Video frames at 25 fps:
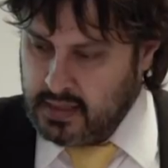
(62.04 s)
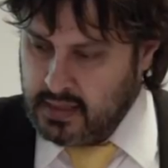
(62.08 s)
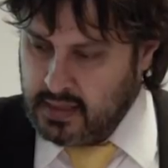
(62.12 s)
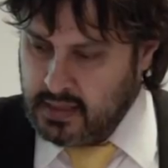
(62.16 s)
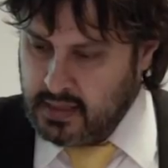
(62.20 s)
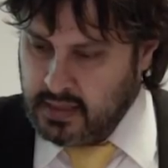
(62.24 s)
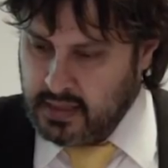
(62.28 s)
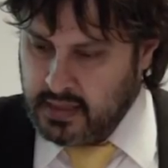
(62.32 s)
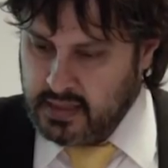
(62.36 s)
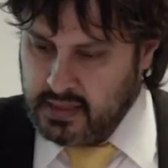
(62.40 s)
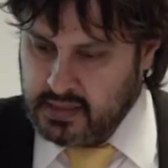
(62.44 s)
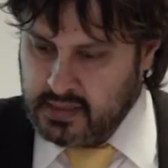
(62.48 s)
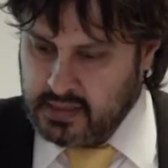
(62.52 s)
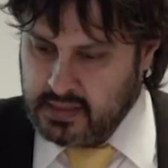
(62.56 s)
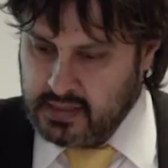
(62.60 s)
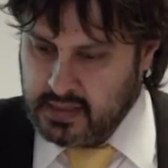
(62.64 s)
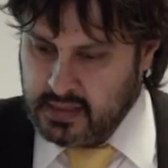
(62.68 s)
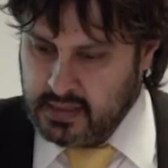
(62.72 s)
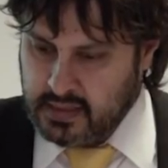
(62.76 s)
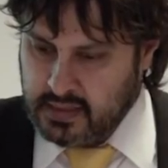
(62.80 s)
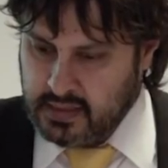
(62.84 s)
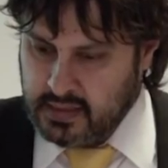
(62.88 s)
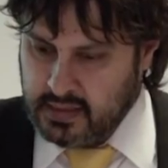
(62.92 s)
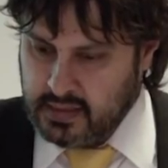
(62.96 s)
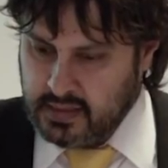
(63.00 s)
this
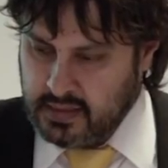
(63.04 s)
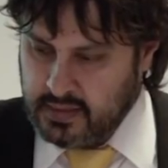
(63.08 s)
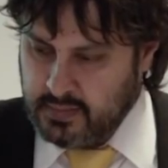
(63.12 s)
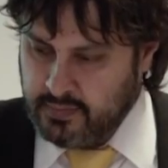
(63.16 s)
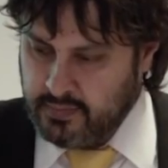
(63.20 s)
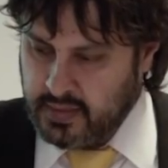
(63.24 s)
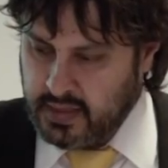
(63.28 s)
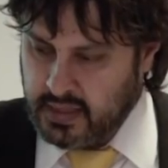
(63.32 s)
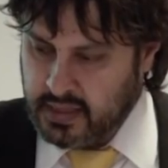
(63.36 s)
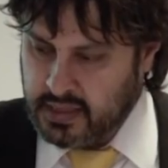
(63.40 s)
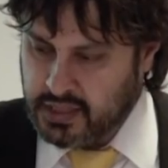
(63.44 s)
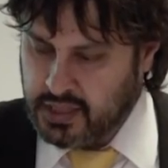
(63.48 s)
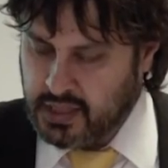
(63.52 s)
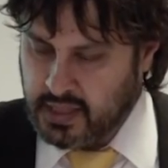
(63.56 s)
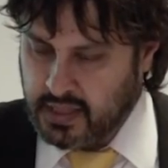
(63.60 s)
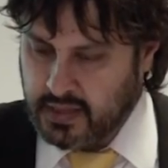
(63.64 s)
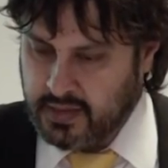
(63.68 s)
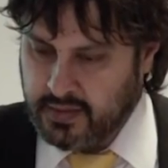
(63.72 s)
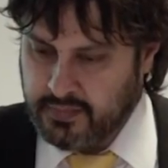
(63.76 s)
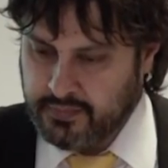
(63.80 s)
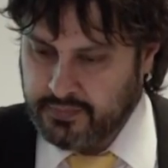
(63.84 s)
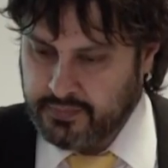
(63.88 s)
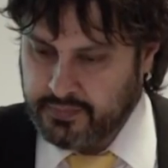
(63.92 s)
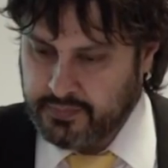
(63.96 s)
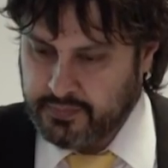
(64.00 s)
page here,
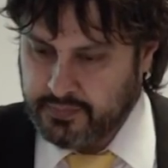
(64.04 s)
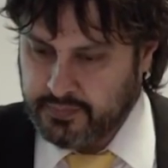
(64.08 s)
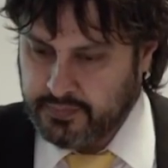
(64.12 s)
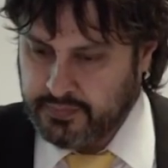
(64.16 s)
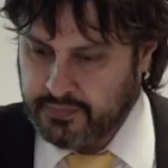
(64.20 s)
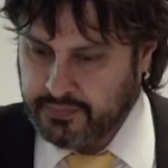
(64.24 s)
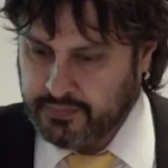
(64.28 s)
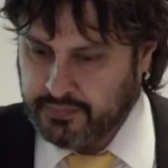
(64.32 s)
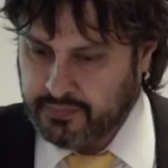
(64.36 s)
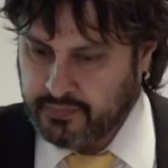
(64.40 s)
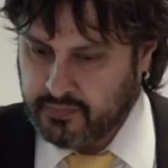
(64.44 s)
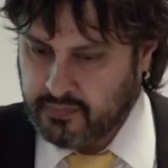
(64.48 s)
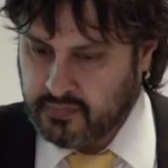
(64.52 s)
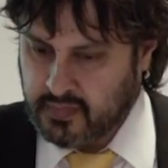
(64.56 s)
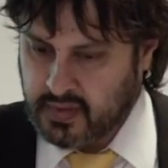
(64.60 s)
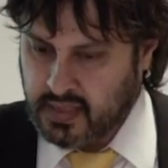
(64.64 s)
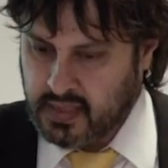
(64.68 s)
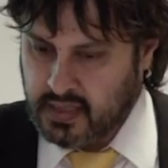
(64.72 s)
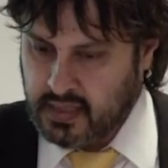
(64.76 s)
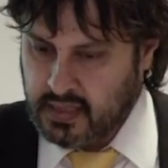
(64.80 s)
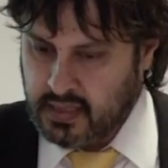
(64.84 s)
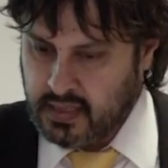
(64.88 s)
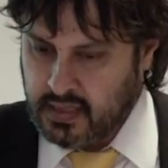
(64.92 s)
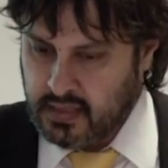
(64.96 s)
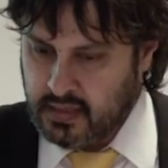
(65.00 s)

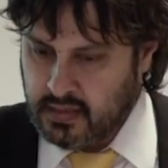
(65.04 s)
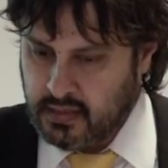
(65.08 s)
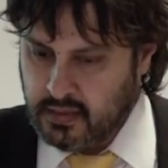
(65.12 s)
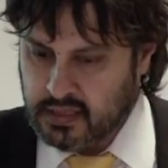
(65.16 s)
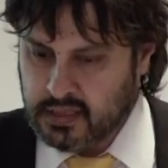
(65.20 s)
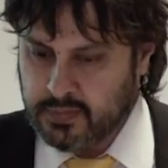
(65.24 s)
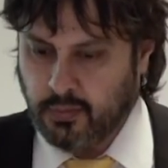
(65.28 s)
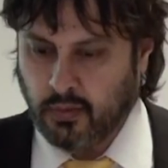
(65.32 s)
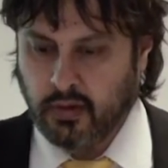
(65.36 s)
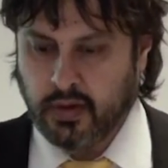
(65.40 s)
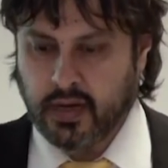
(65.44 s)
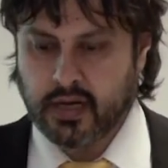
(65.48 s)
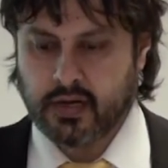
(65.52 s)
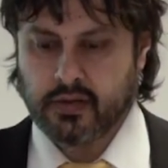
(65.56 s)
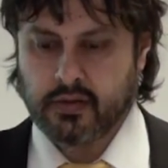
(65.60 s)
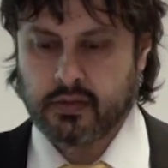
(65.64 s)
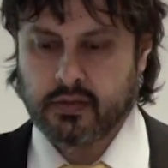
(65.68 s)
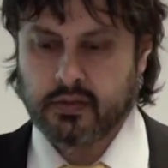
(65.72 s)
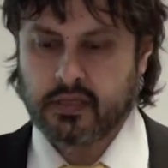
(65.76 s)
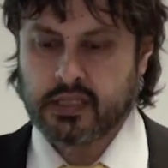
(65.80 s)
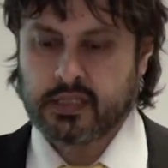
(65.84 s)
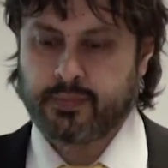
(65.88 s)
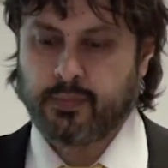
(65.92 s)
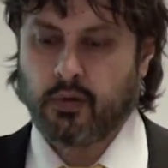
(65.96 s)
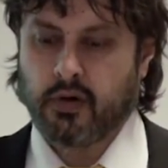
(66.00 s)
the
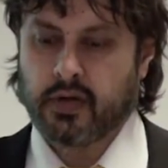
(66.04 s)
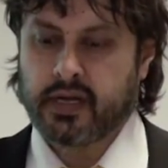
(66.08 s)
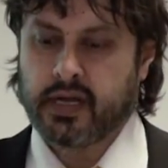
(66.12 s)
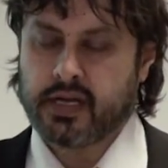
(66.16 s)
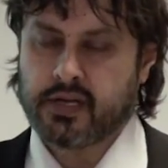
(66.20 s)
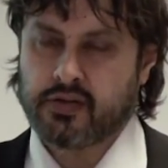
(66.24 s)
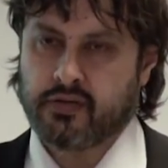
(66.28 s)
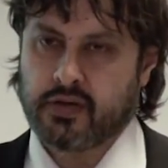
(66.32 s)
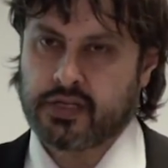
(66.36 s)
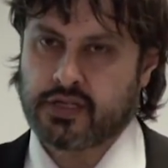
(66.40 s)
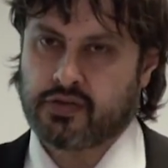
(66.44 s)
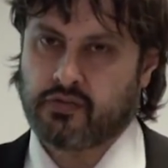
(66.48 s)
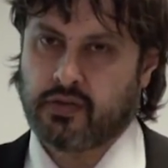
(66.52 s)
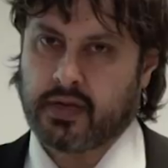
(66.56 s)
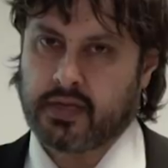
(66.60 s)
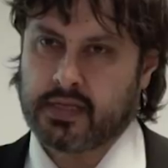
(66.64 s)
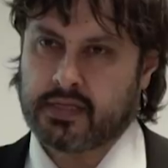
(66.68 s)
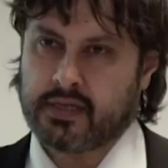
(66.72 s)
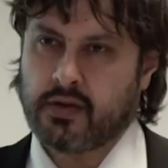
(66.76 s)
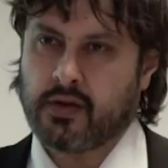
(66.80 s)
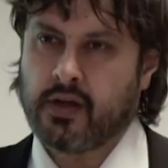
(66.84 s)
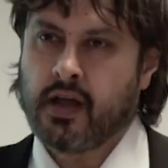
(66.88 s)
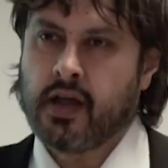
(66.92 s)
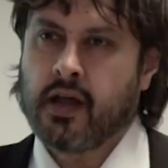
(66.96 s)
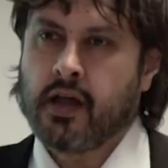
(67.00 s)
spot interest rate.
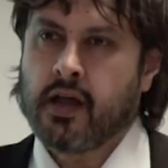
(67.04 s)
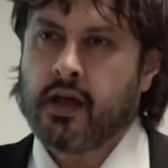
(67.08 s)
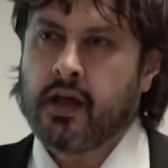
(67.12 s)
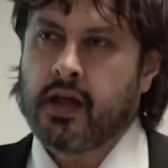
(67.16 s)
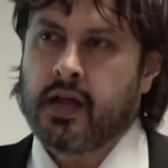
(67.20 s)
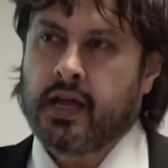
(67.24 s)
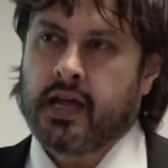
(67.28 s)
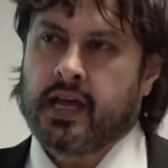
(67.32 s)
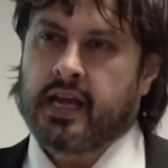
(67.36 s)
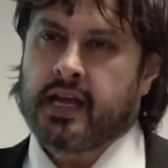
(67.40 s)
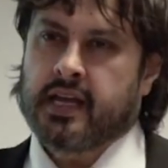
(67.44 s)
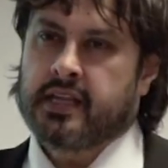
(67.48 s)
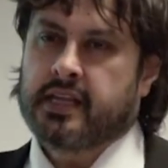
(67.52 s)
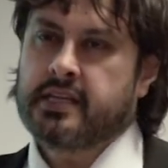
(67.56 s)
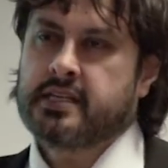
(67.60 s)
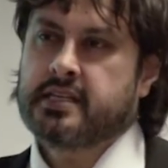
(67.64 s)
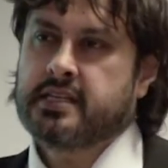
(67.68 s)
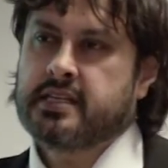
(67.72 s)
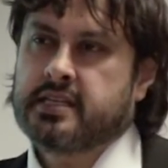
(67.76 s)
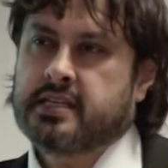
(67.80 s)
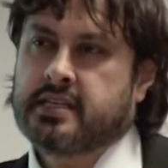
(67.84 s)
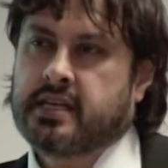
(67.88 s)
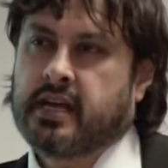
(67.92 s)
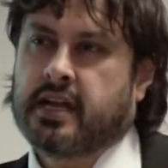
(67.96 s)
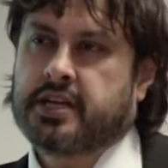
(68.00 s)
So this
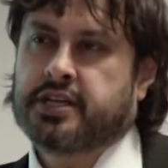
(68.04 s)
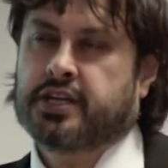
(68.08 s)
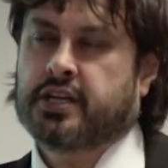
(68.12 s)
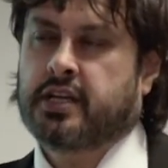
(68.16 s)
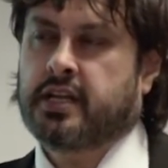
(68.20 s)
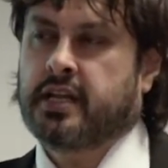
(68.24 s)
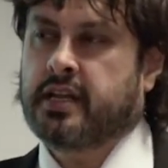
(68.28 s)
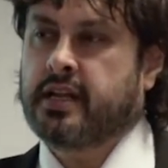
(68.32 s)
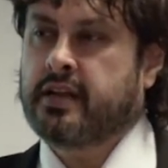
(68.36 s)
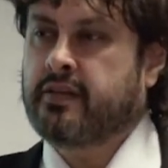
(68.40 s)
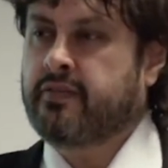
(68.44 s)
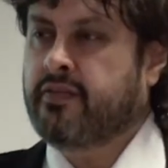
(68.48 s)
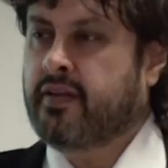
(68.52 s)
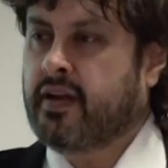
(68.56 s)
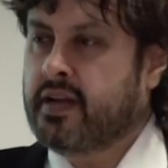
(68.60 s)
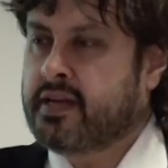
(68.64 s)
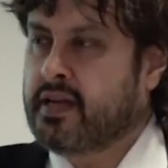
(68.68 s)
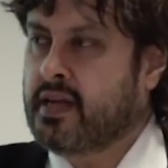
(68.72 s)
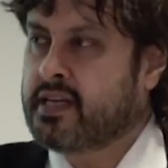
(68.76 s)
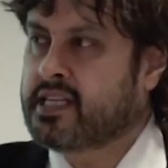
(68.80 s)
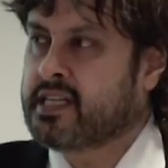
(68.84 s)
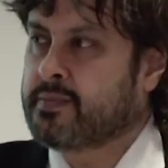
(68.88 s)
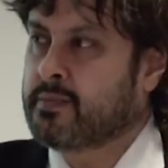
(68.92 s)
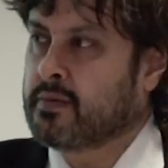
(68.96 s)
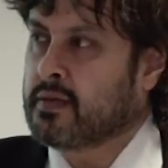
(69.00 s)
is essentially an
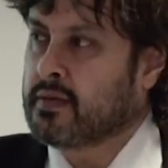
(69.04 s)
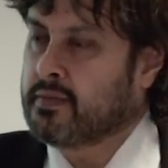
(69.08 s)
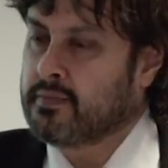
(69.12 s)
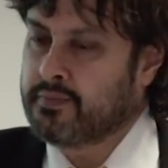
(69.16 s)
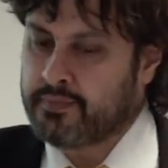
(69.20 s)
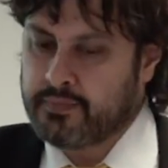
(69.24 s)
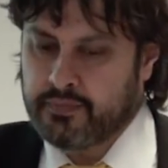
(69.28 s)
infinitesimal.